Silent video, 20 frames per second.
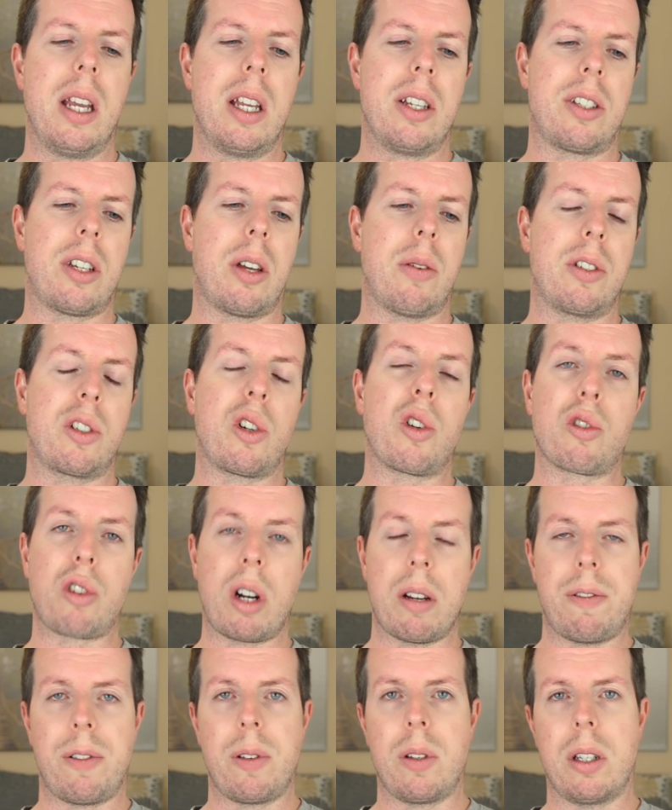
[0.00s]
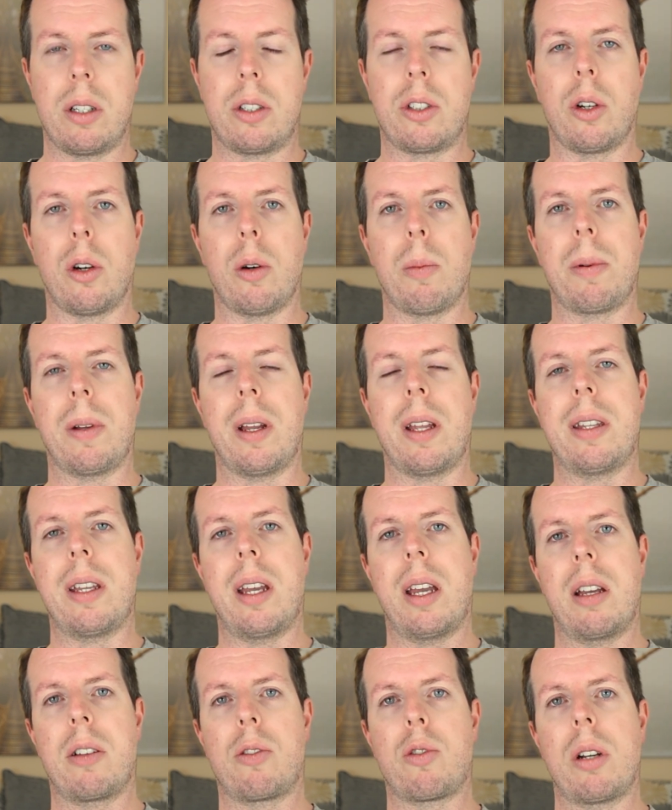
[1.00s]
So it's got grapefruit at the top, and
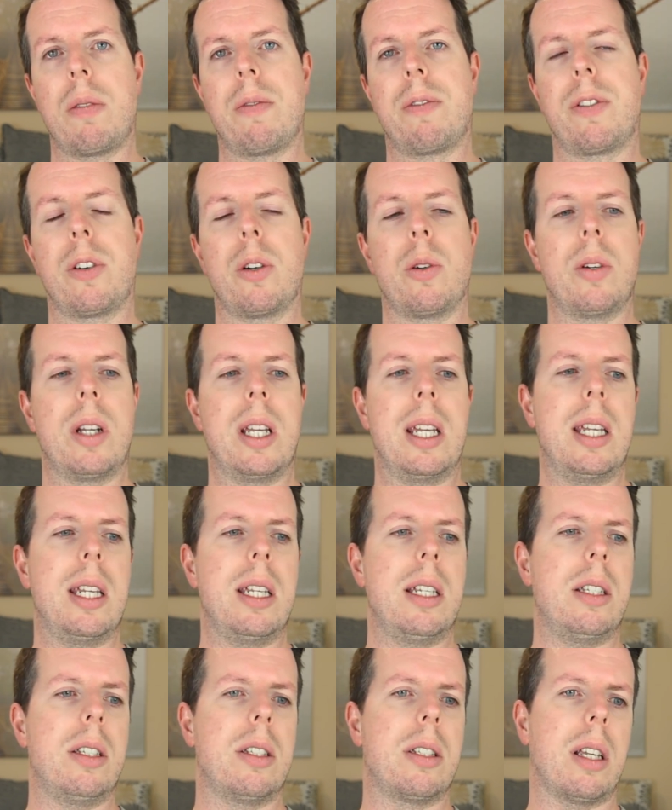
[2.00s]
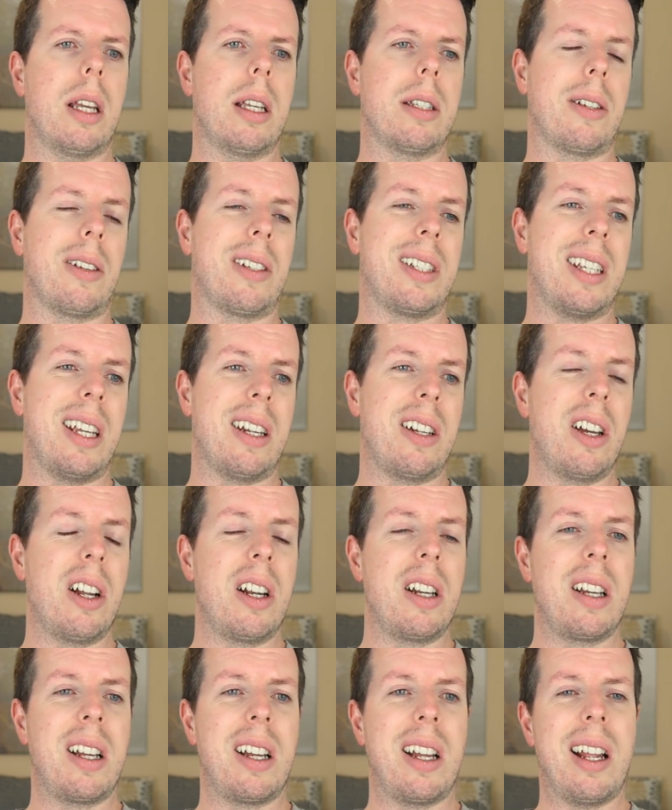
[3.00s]
that grapefruit is, as I said
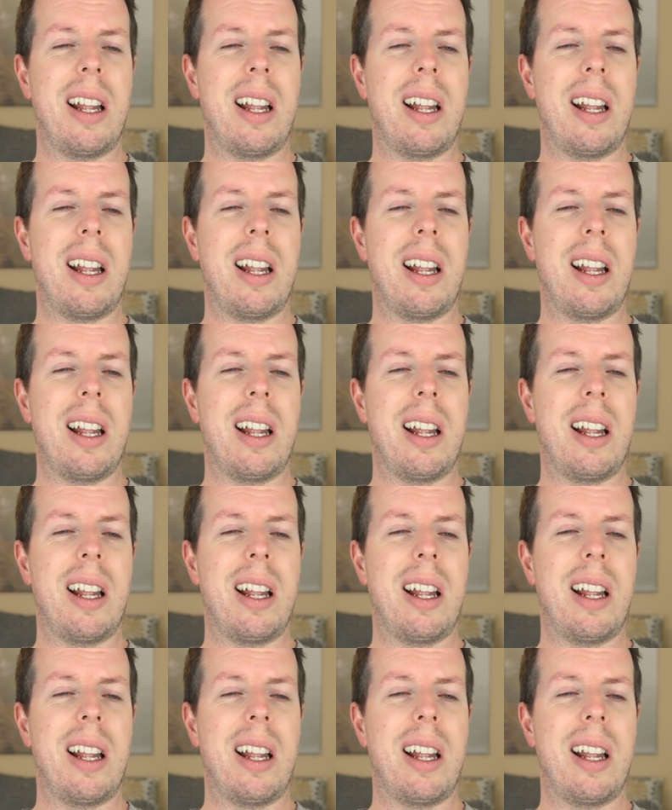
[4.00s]
earlier,